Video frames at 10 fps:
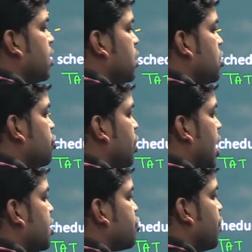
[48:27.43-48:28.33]
So that
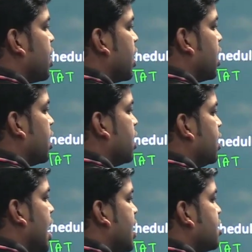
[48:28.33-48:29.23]
is 20.
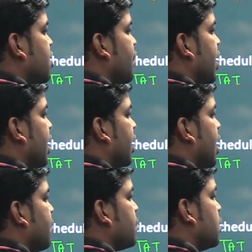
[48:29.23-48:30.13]
That is the waiting
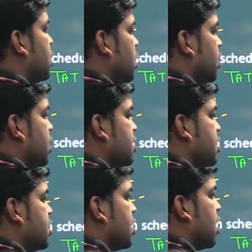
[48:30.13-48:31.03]
time. This is
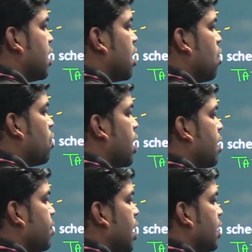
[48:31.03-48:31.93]
the turnaround time
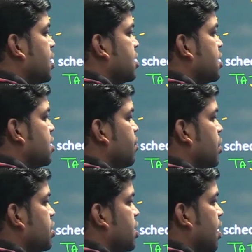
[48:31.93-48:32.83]
and this is the
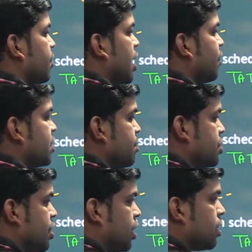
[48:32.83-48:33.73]
burst time that we
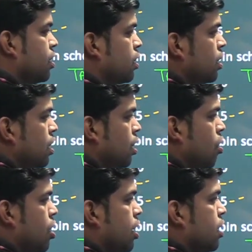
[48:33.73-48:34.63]
subtract.
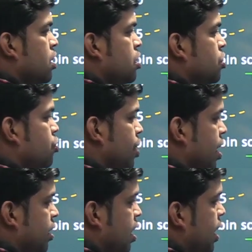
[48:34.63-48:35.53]
Got it? So here 30